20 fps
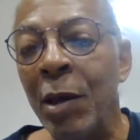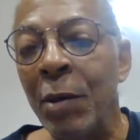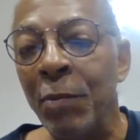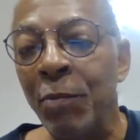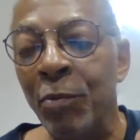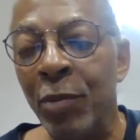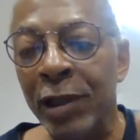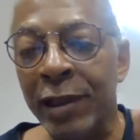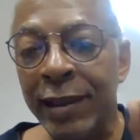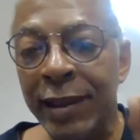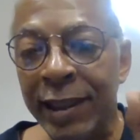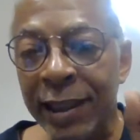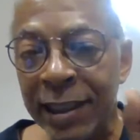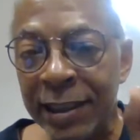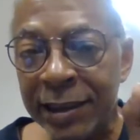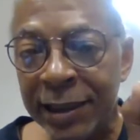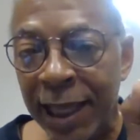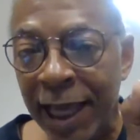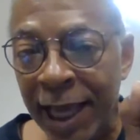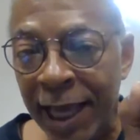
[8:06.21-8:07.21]
But
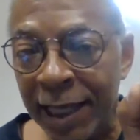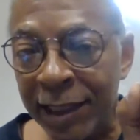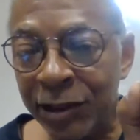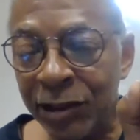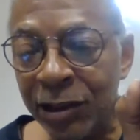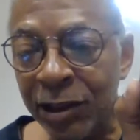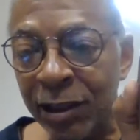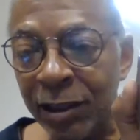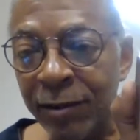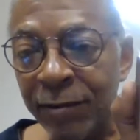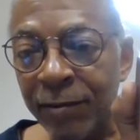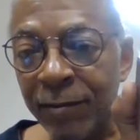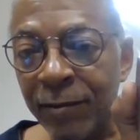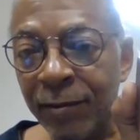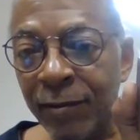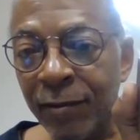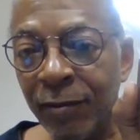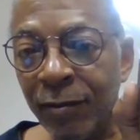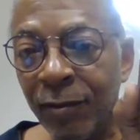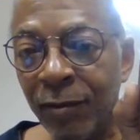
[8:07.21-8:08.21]
this hatchet,
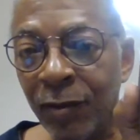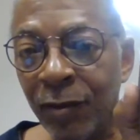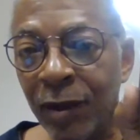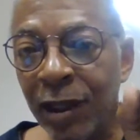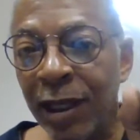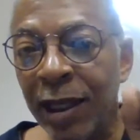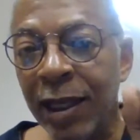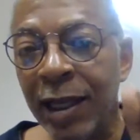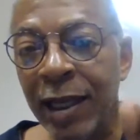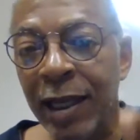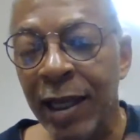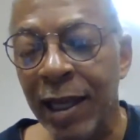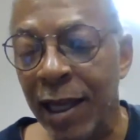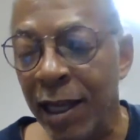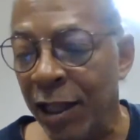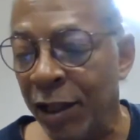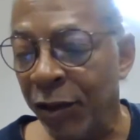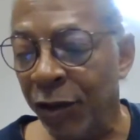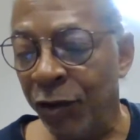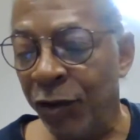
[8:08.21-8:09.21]

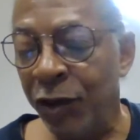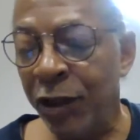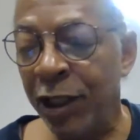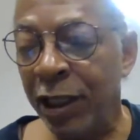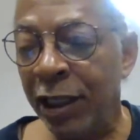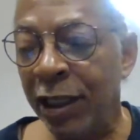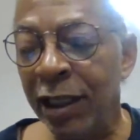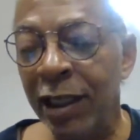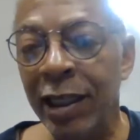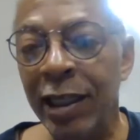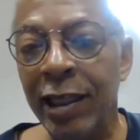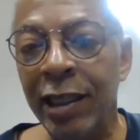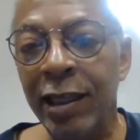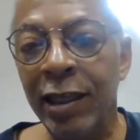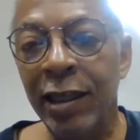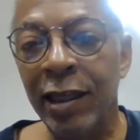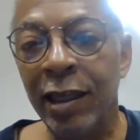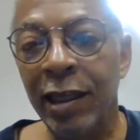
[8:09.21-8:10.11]
the